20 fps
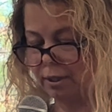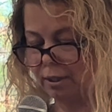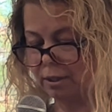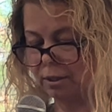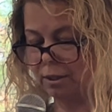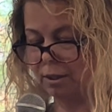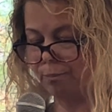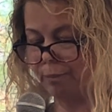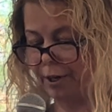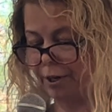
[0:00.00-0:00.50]

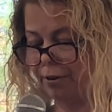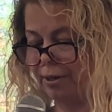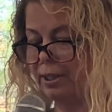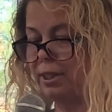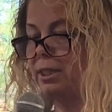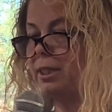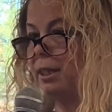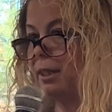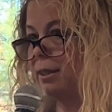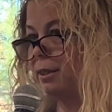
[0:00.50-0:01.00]

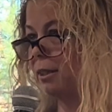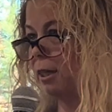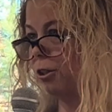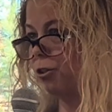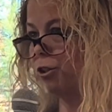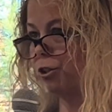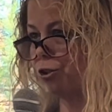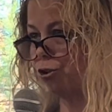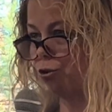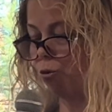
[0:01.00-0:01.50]
experiences
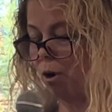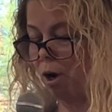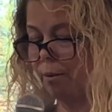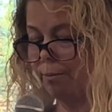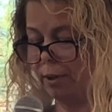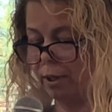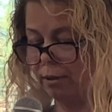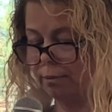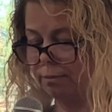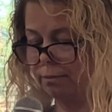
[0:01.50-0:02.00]
such as
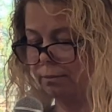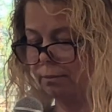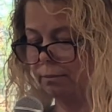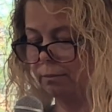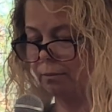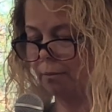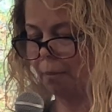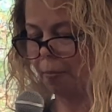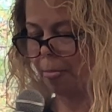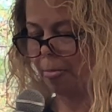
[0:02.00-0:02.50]
trauma.
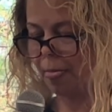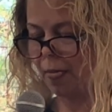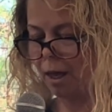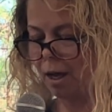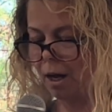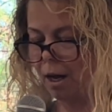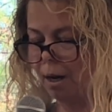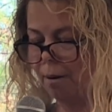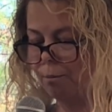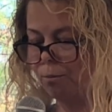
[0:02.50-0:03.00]

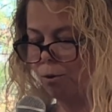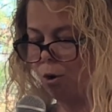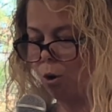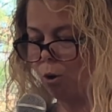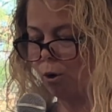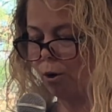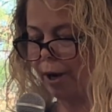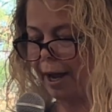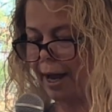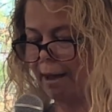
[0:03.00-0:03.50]

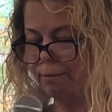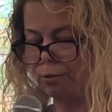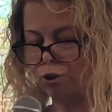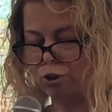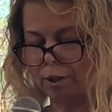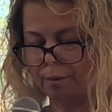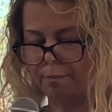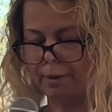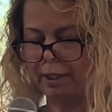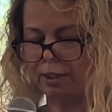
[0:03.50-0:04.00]
Programs
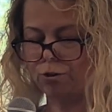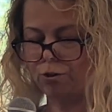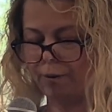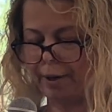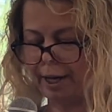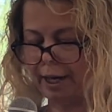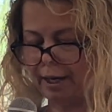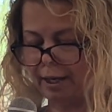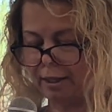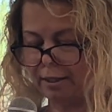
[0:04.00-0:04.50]
should be
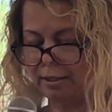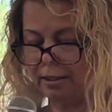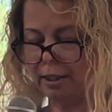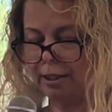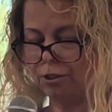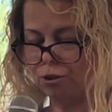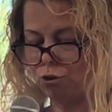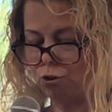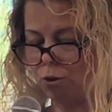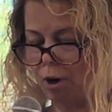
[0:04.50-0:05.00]
trained
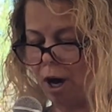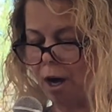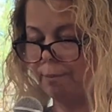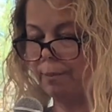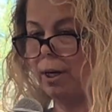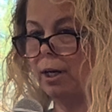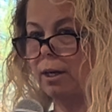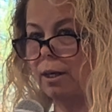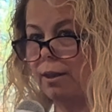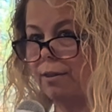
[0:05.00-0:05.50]
in
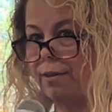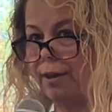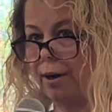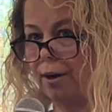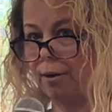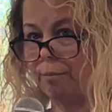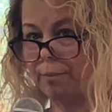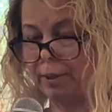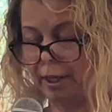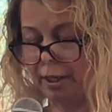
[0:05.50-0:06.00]
trauma
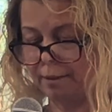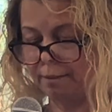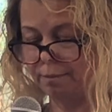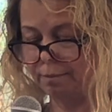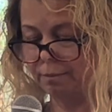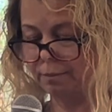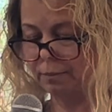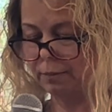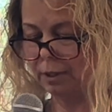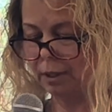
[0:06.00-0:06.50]
therapy.
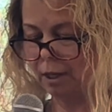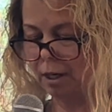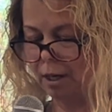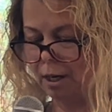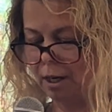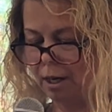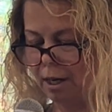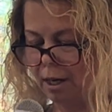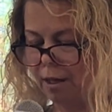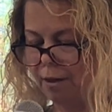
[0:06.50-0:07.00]

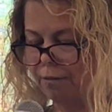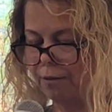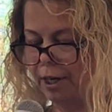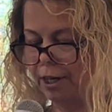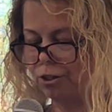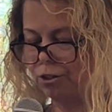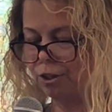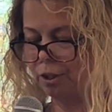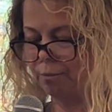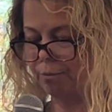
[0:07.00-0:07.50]

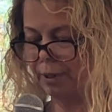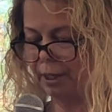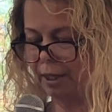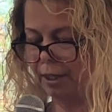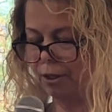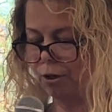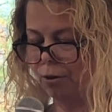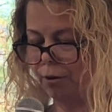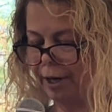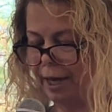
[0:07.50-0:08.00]
They should
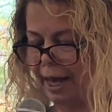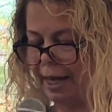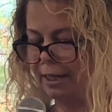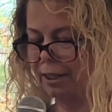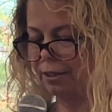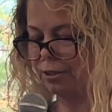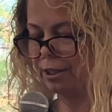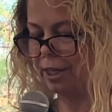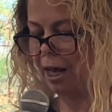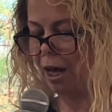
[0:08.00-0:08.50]
be
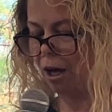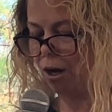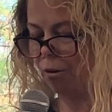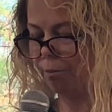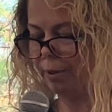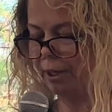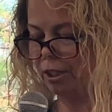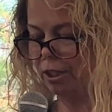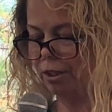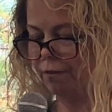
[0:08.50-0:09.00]
created to
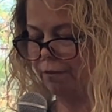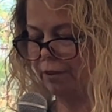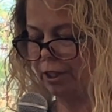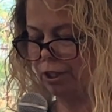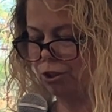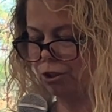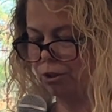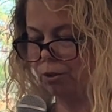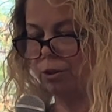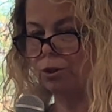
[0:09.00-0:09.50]
help
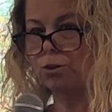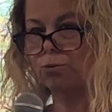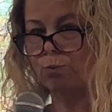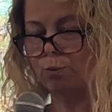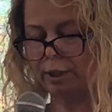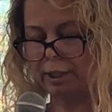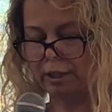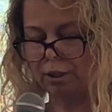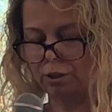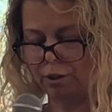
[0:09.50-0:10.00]
individuals
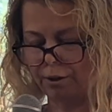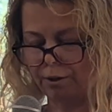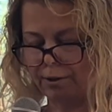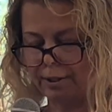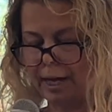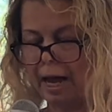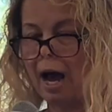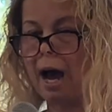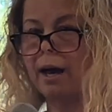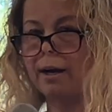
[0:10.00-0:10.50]

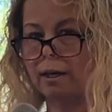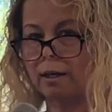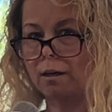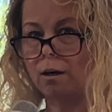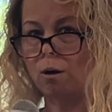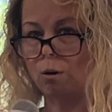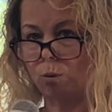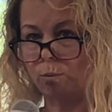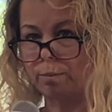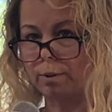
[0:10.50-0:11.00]
relearn how to
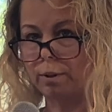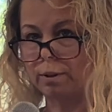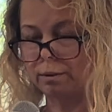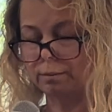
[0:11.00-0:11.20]
cope.